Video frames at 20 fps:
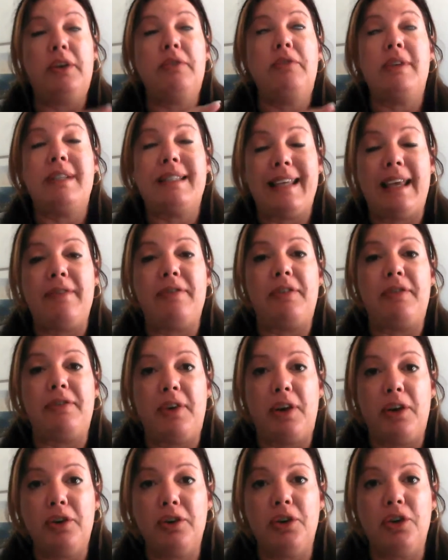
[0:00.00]
receive a
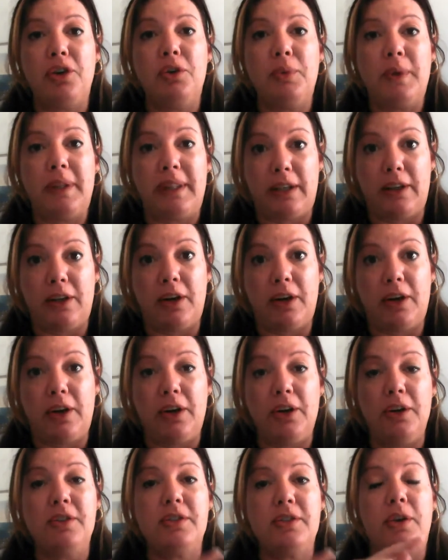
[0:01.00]
phone call with a
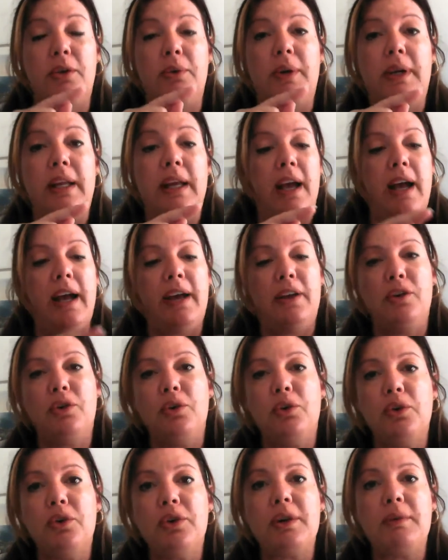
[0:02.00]
code. So an
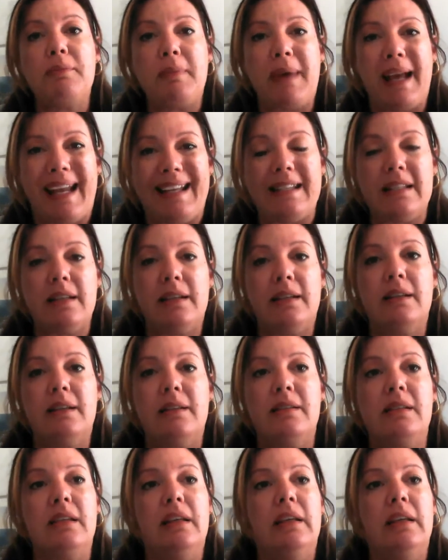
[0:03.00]
automated